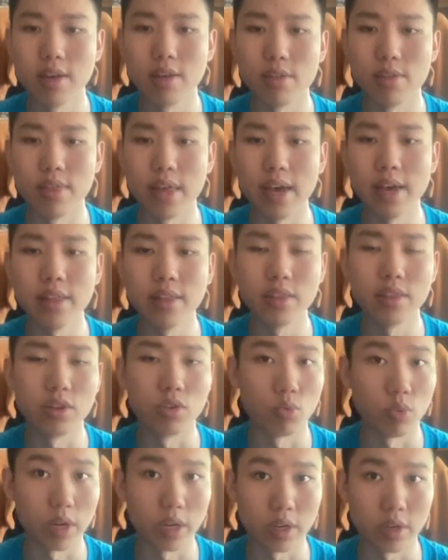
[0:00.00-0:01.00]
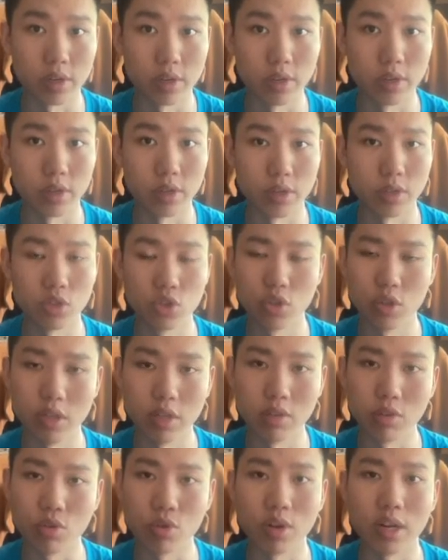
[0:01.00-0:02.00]
than the regular
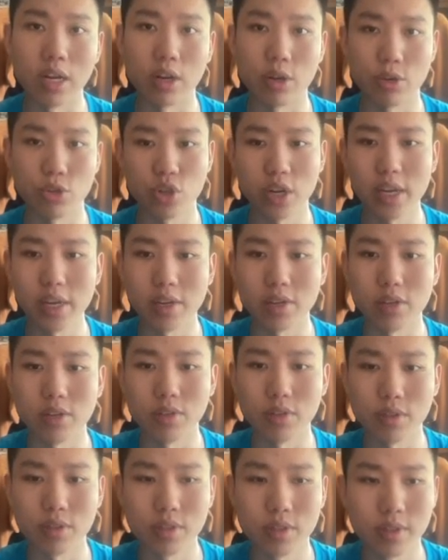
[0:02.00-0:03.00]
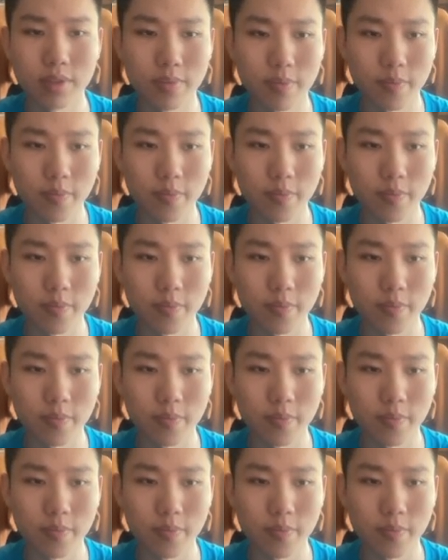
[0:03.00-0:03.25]
equilateral triangles.